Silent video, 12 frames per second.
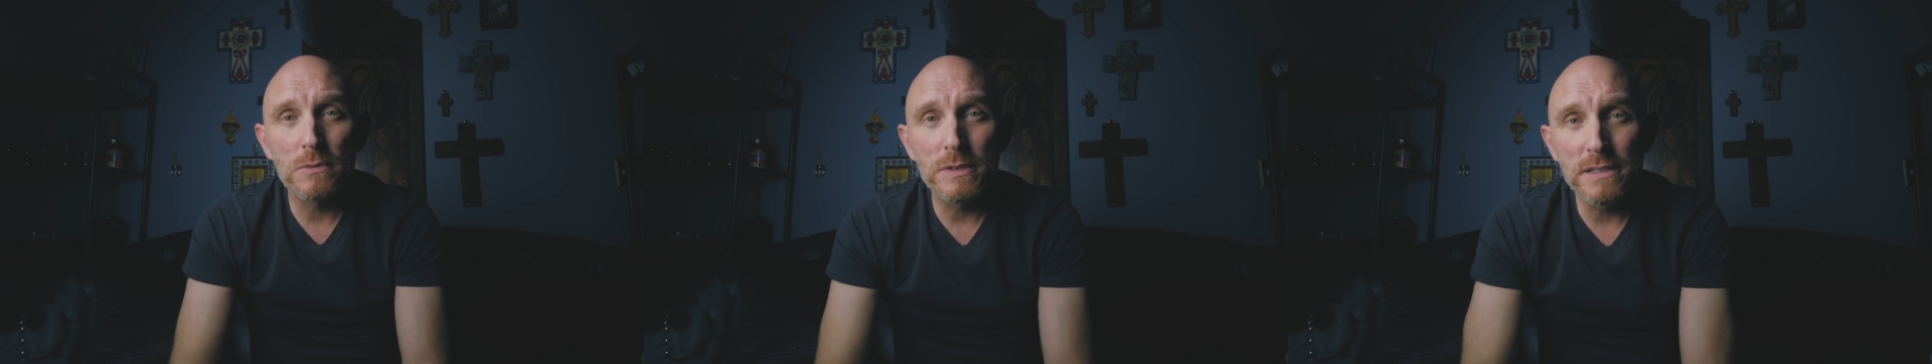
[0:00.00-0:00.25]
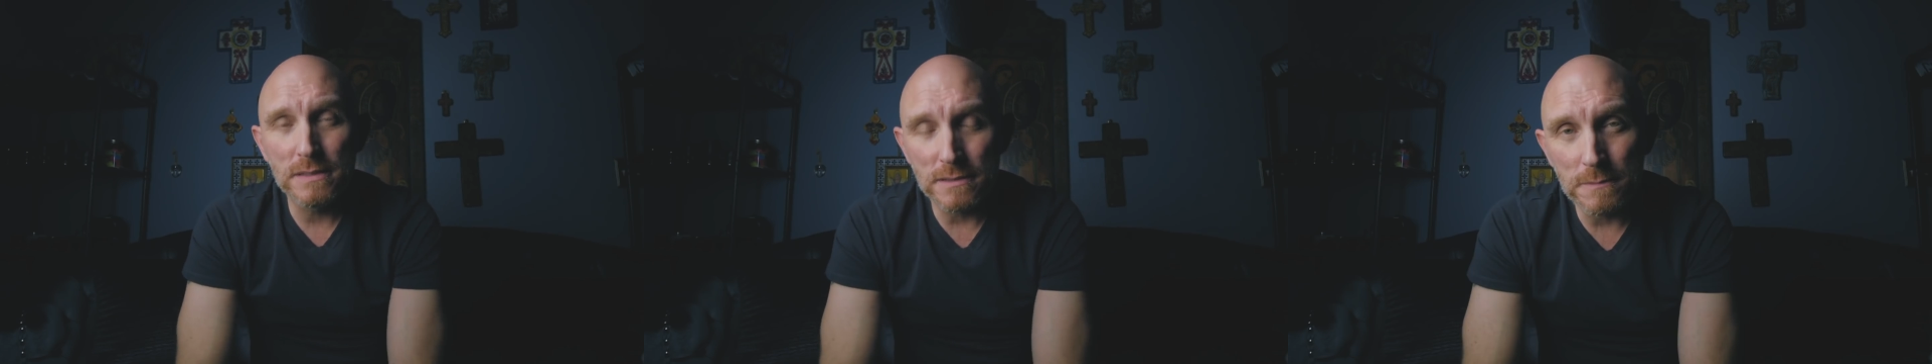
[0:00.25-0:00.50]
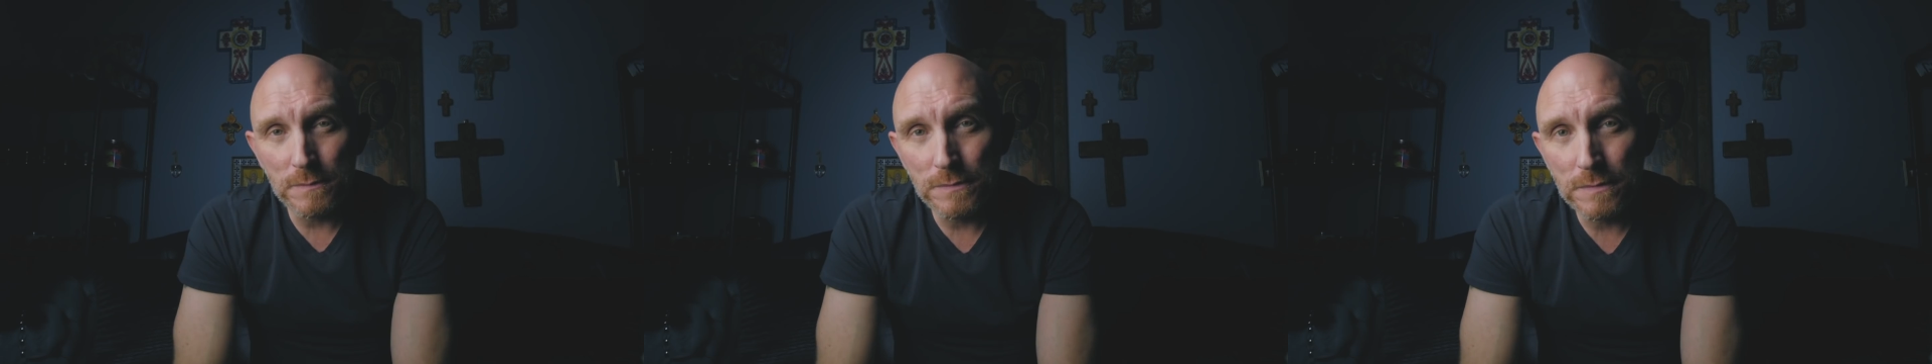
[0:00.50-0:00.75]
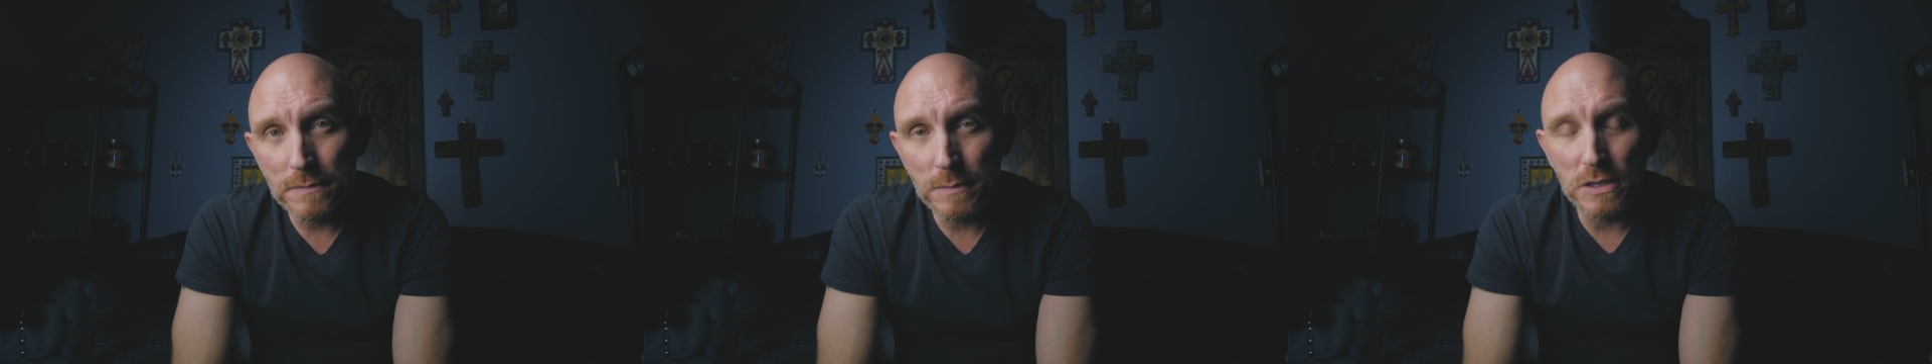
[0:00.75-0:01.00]
reason,
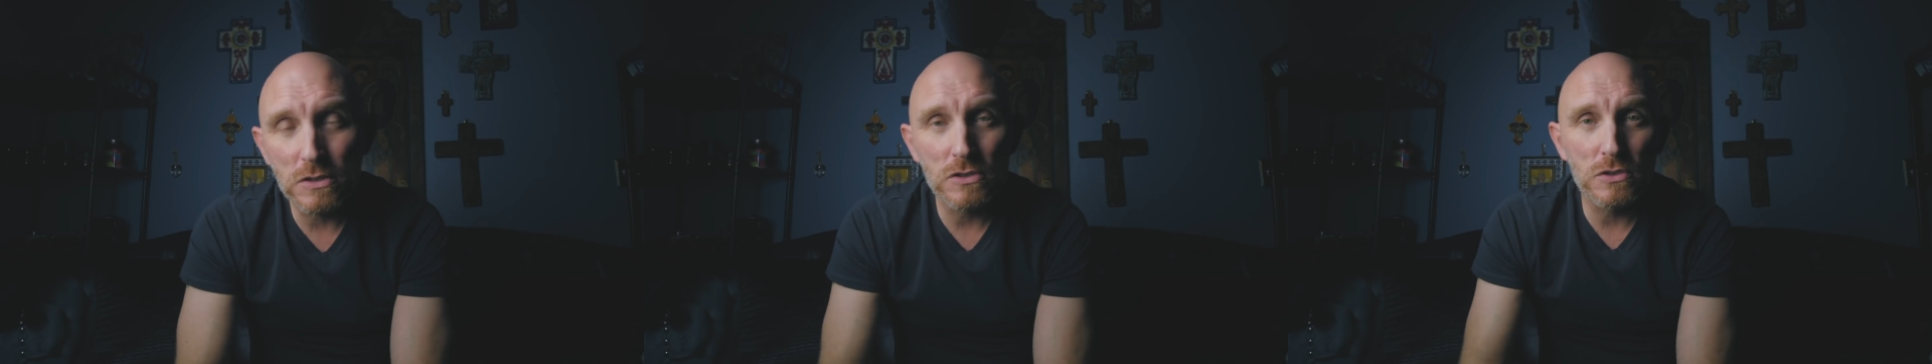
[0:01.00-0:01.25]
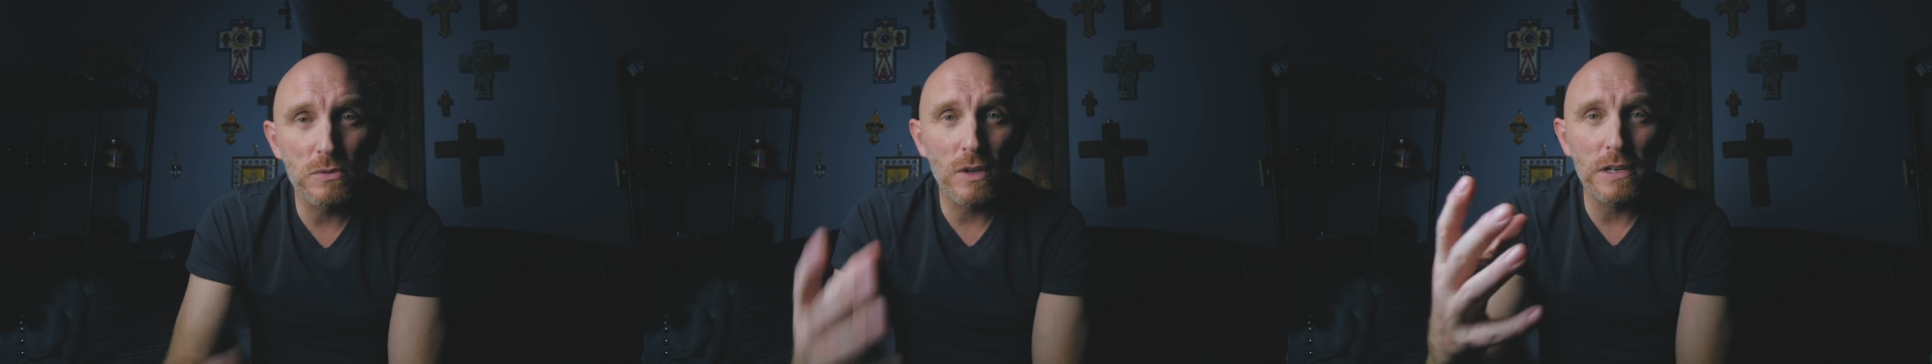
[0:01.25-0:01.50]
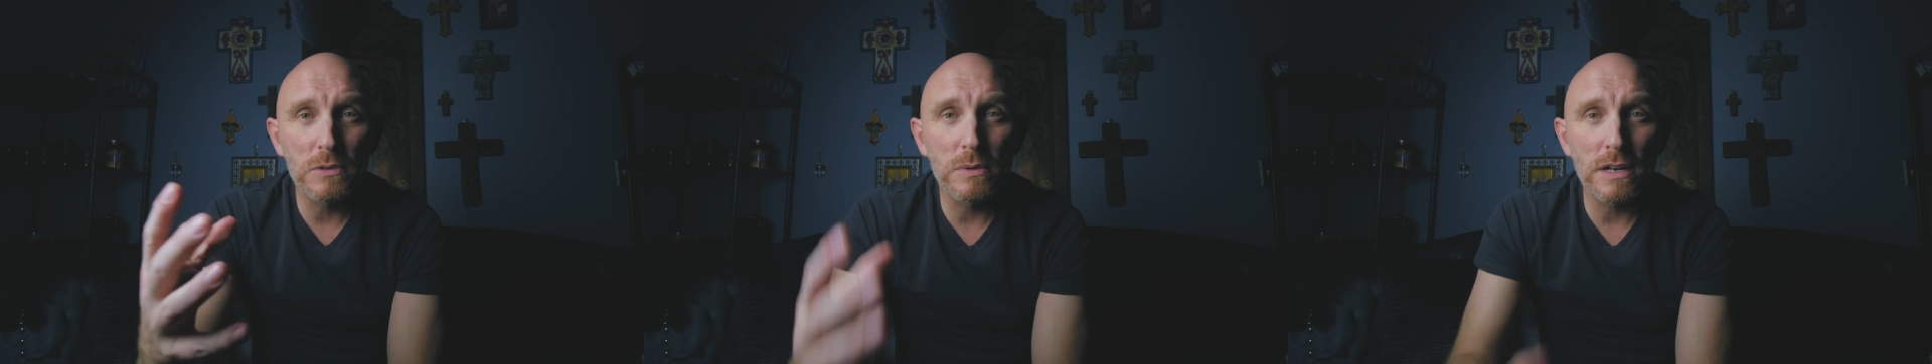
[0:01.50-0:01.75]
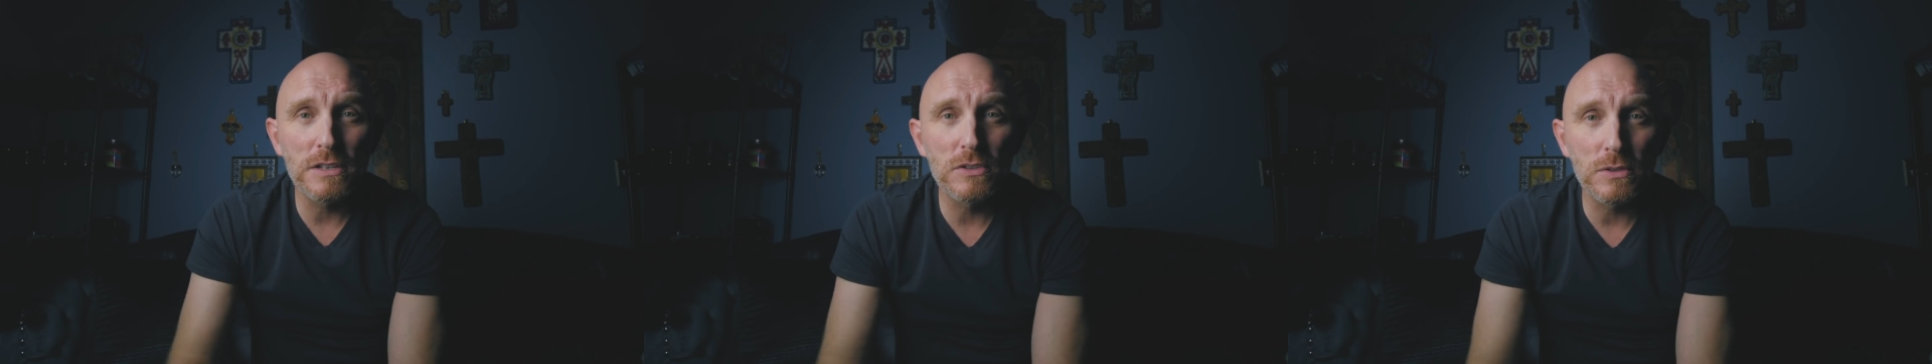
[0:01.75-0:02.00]
because you like
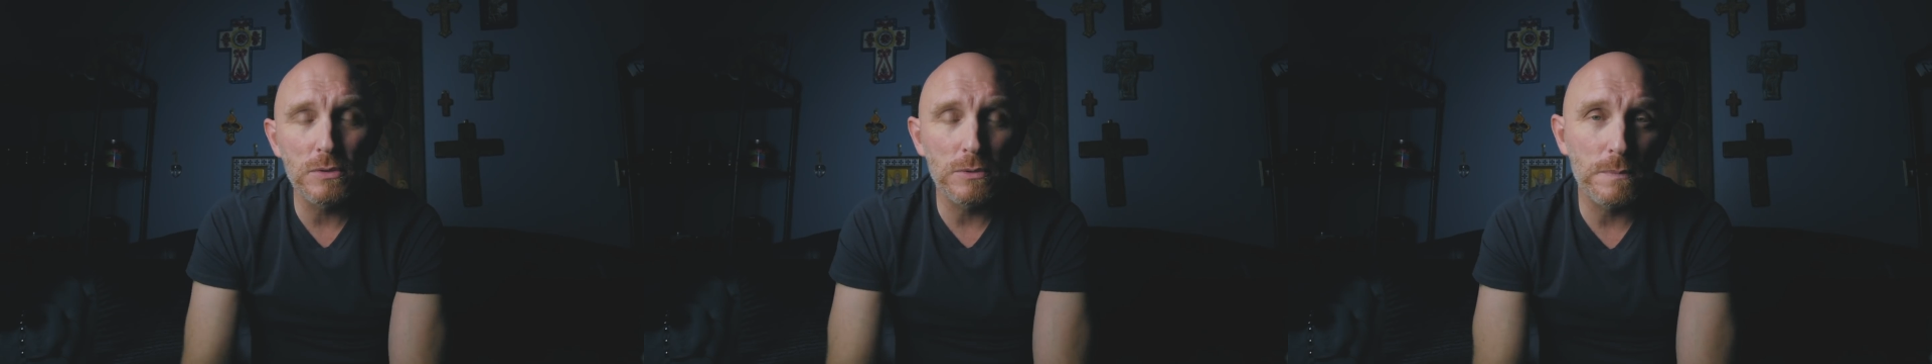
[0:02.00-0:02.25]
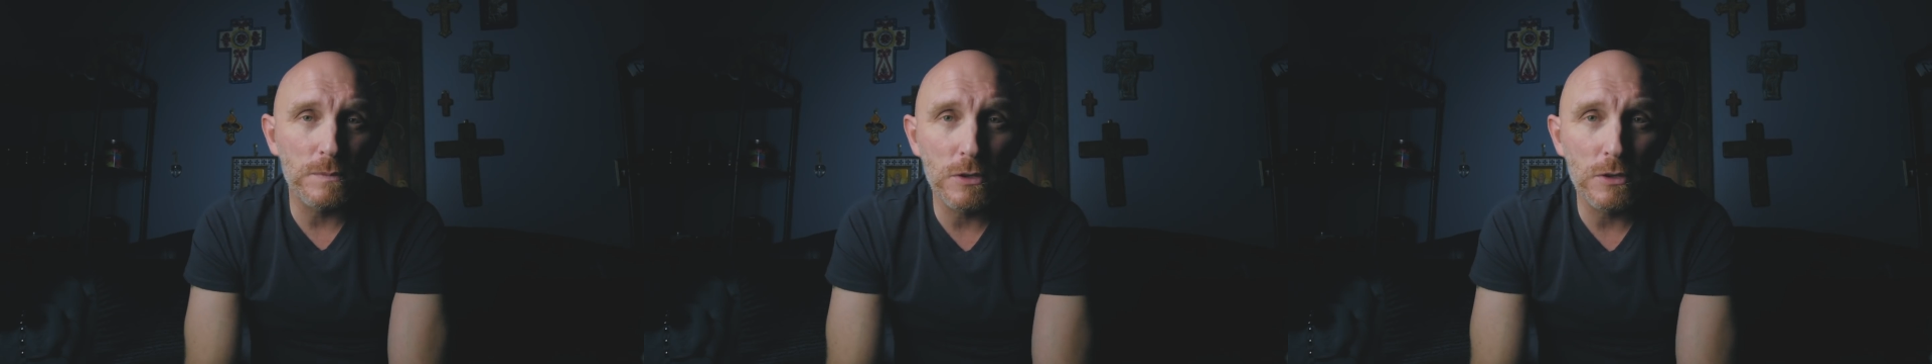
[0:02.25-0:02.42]
what I do.